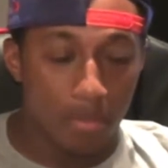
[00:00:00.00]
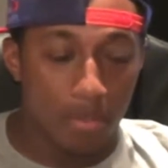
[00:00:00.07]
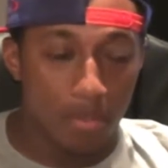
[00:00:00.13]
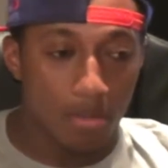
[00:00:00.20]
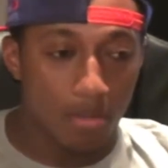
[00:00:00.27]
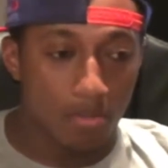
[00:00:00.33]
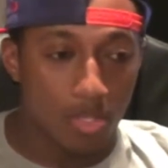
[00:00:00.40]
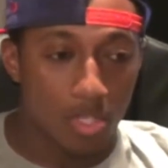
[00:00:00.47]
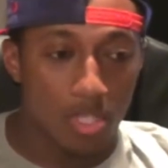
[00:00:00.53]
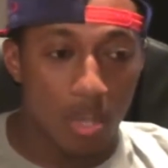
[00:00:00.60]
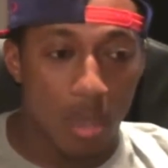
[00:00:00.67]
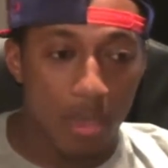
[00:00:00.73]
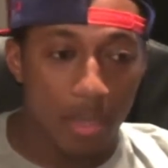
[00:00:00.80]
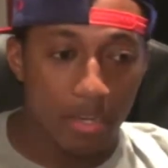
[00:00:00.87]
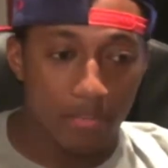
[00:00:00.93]
you know,
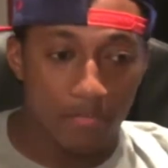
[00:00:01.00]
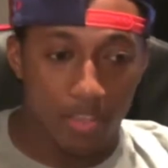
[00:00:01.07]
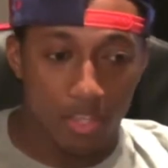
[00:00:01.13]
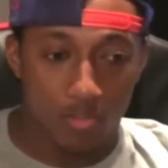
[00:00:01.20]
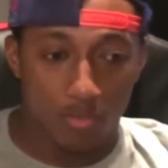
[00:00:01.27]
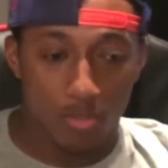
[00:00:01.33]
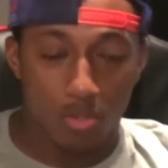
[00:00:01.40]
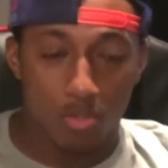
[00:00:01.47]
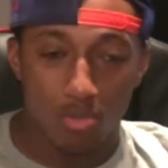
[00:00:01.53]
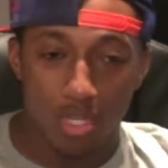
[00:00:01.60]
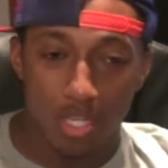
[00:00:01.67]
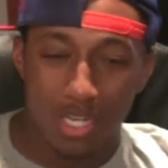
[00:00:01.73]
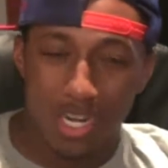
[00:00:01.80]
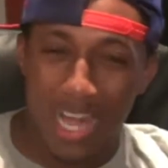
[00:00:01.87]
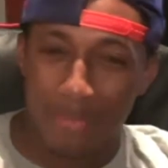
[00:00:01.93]
saw individuals who
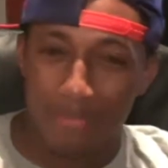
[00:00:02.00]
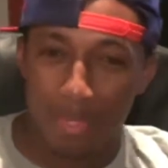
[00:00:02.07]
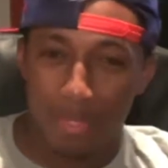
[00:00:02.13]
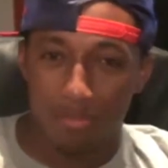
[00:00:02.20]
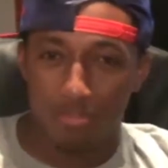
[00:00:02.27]
looked like me,